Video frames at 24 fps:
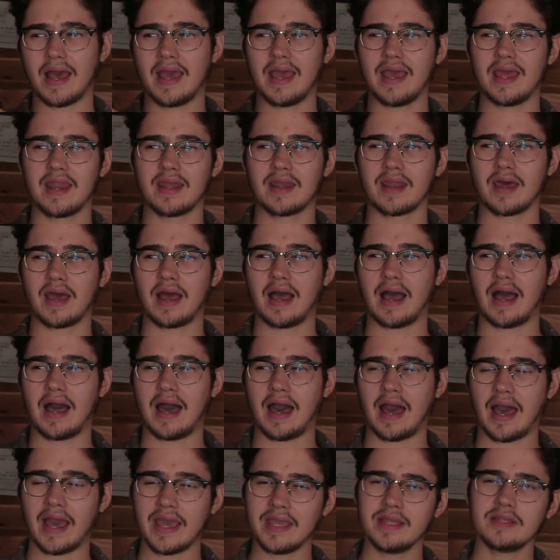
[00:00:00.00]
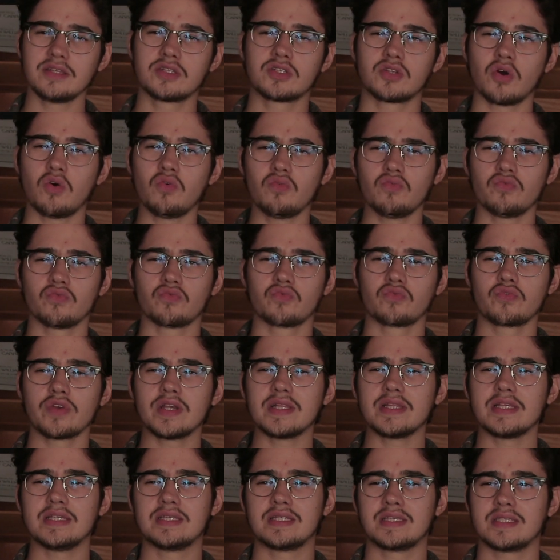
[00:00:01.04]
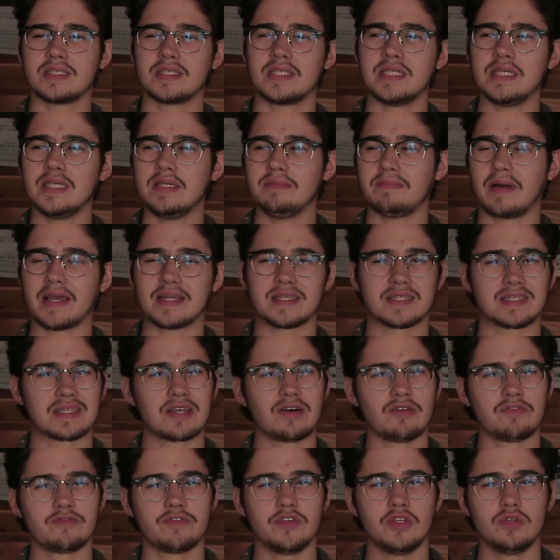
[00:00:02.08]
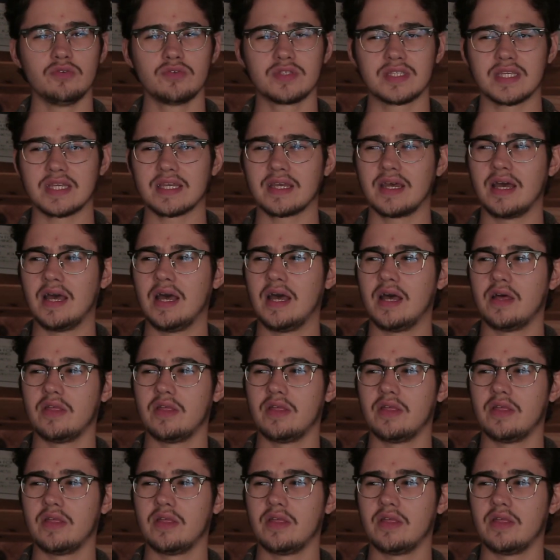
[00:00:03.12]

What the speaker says: and I don't really see myself using